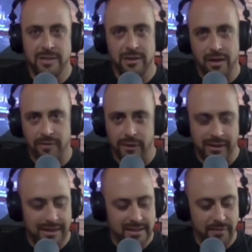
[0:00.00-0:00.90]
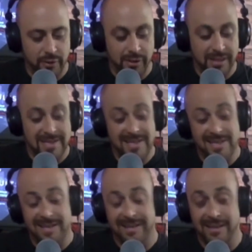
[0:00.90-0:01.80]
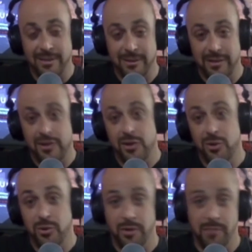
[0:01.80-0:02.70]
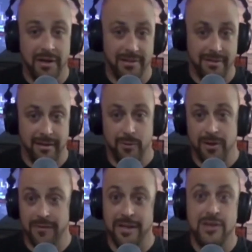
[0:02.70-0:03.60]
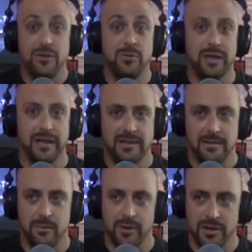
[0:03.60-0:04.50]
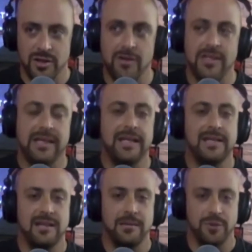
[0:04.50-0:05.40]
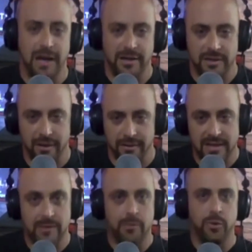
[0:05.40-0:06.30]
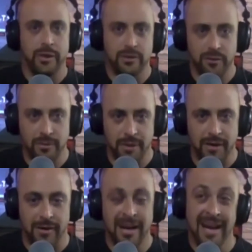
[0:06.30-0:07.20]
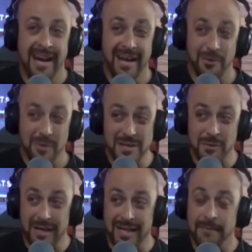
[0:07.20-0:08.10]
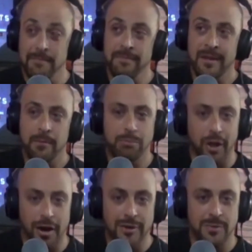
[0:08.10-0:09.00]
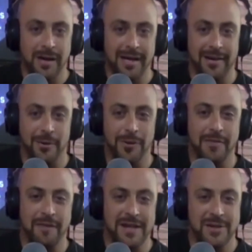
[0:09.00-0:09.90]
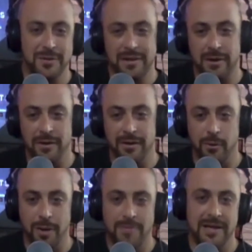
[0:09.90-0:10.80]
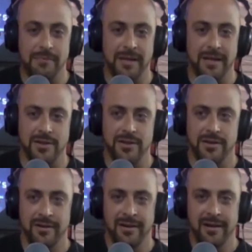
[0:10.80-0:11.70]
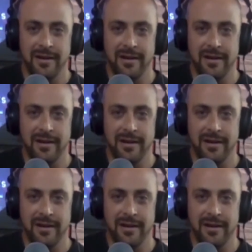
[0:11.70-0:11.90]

So we tell a lot of our clients, if you're consistently doing 2 a month, 1 every 2 weeks, we're going to start to gain some traction. Obviously, the more we do, the better. And the reason why, blogs rank a whole lot faster than a website page.